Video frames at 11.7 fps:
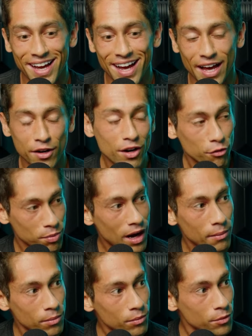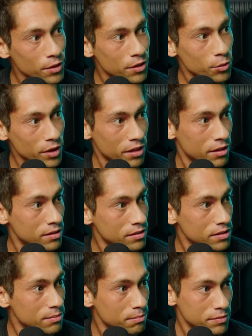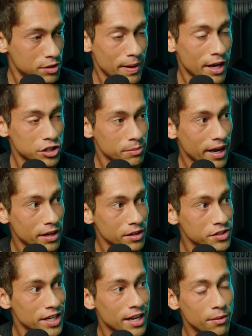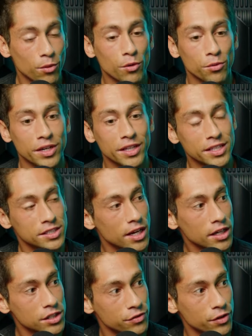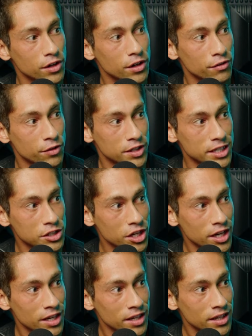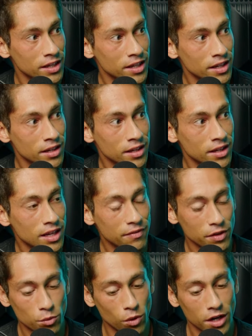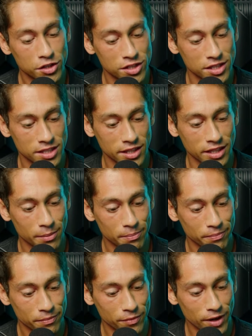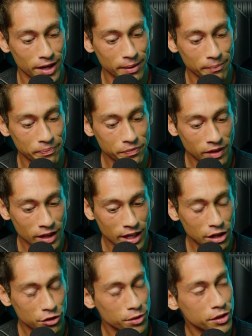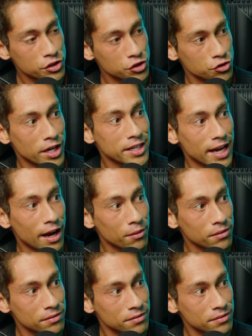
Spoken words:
I don't have a problem with smashing paddles. And what really sucks for DJ, if you watch this clip, right, he threw it straight down.